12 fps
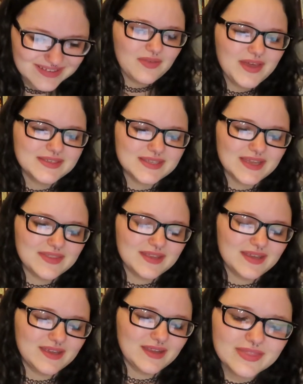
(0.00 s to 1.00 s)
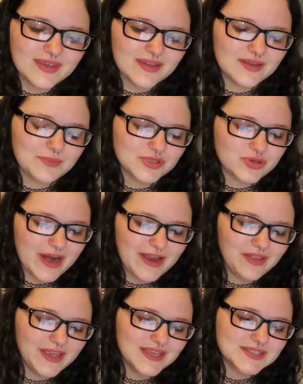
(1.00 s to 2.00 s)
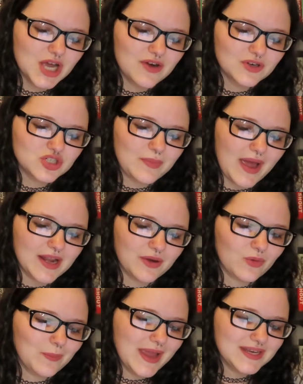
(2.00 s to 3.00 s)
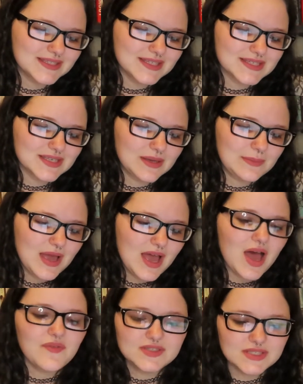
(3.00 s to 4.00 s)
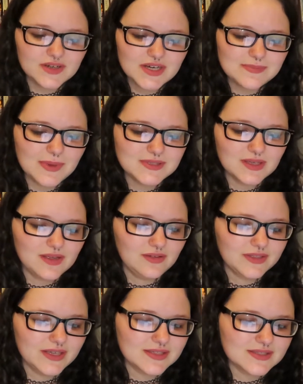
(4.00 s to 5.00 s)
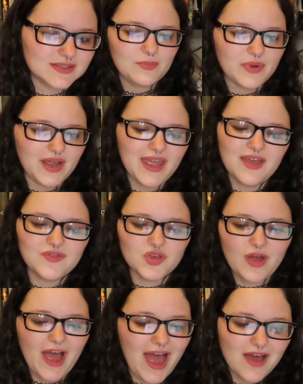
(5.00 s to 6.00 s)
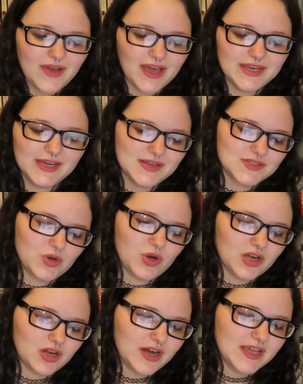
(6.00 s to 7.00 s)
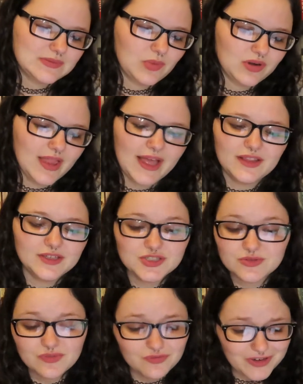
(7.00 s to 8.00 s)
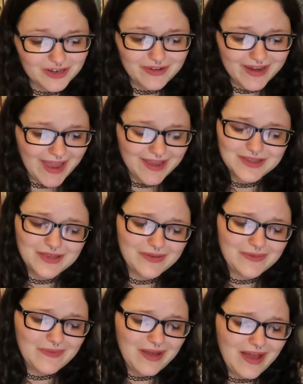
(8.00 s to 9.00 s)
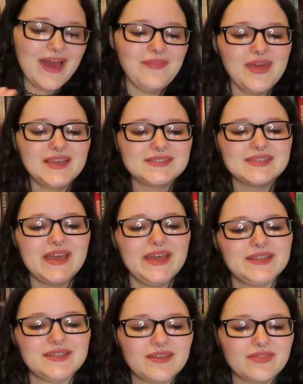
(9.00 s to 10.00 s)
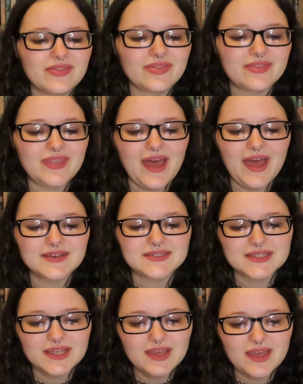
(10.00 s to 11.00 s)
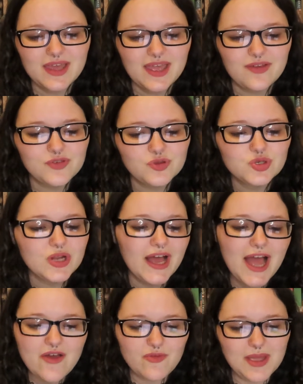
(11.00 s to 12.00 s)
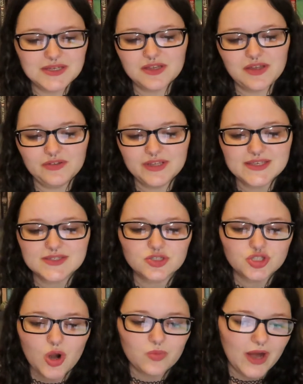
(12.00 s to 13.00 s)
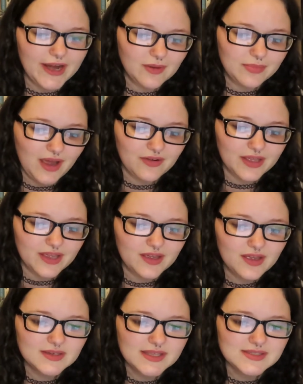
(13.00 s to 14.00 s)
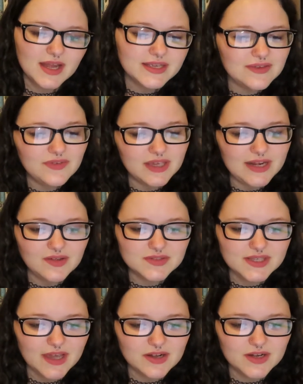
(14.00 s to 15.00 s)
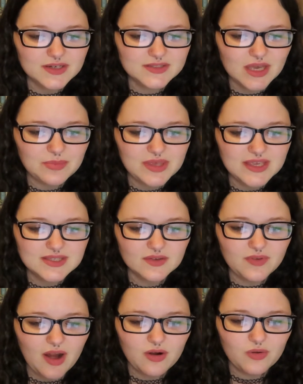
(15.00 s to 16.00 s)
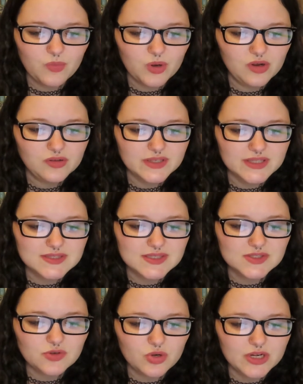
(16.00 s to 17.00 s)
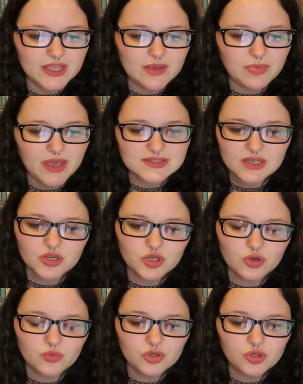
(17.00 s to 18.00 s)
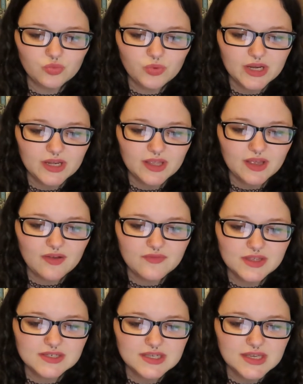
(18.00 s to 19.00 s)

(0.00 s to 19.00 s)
They said that the portrayal is overdramatic romanticism of a serious mental illness, but if you have had an eating disorder, it's more likely to infuriate you. And they said that if you do not have a mental illness, don't write about it. It's not giving an outsiders a piece of our world. It's distorting it based on you reading of the